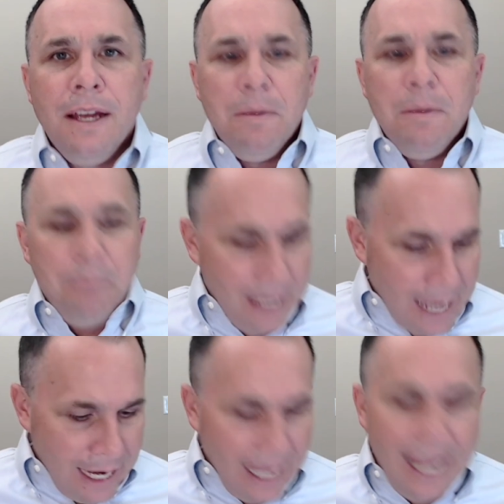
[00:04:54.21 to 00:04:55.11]
But
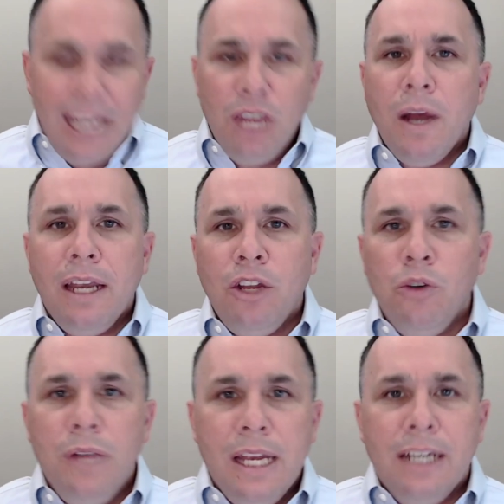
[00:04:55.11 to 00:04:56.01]
yet anyone who
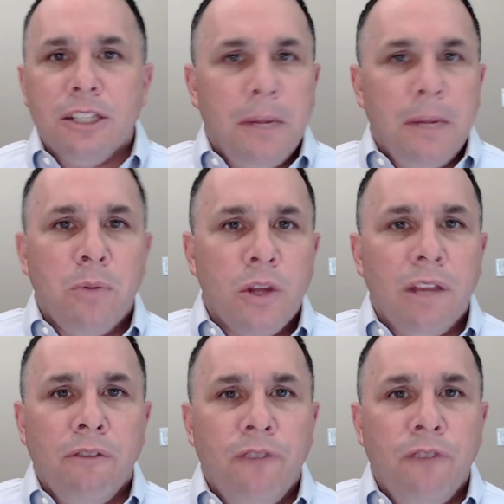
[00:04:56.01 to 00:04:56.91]
needed to spend more
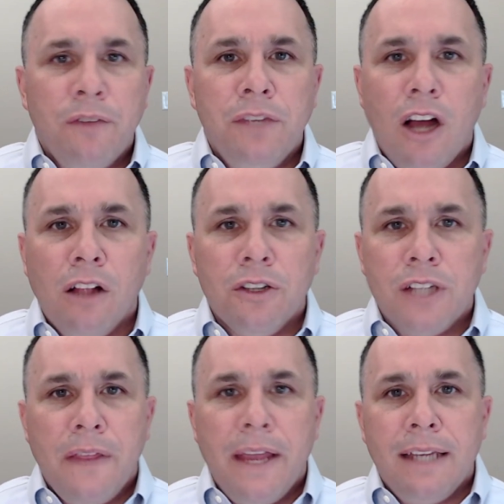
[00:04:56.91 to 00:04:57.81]
than $50 on
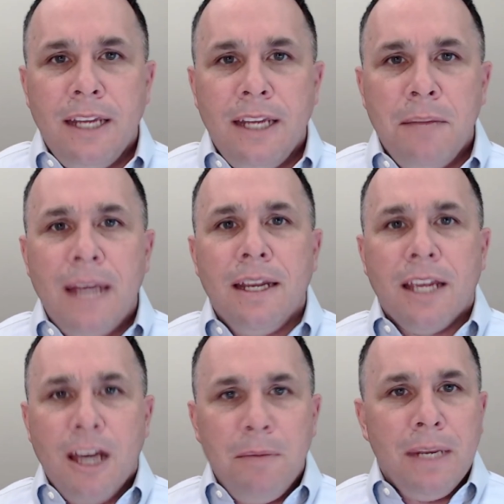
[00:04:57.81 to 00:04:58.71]
that team had to
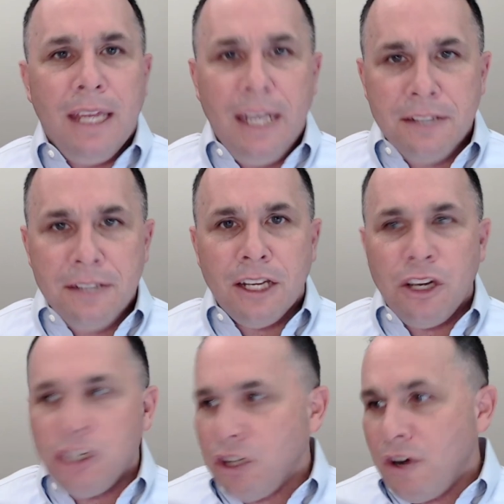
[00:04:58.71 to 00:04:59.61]
come and get his
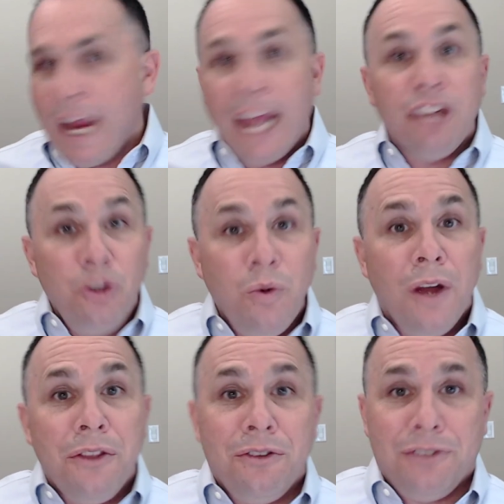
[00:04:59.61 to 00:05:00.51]
signature and 2
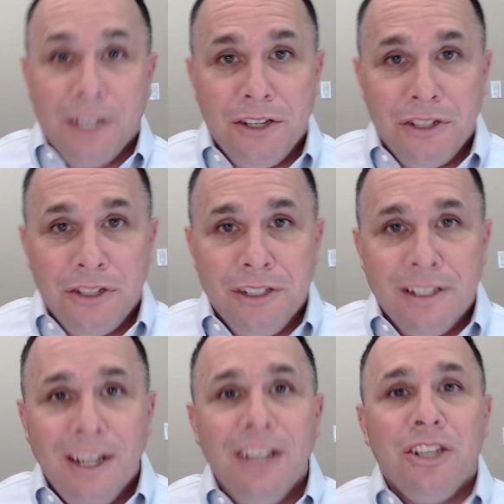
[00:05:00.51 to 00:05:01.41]
other signatures
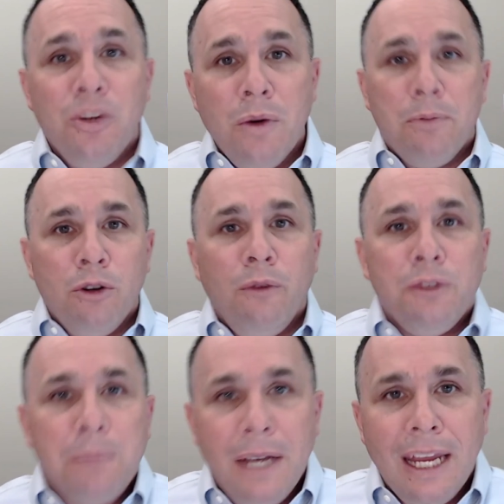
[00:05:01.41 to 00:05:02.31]
to approve
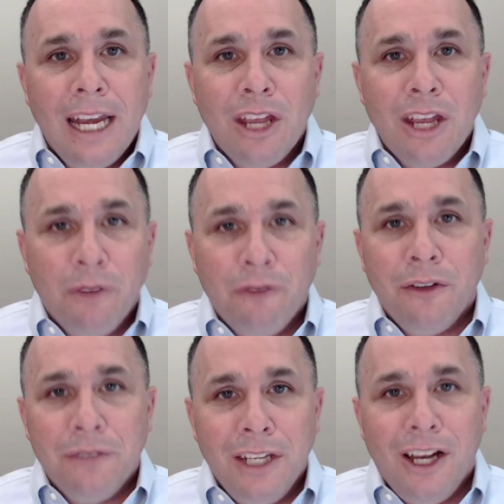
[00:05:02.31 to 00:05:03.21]
spending anything over
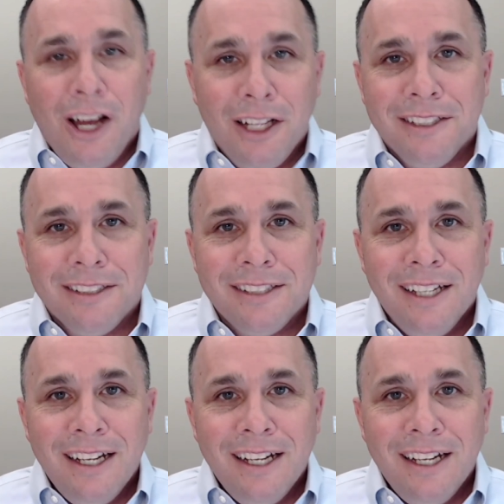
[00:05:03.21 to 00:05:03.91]
$50.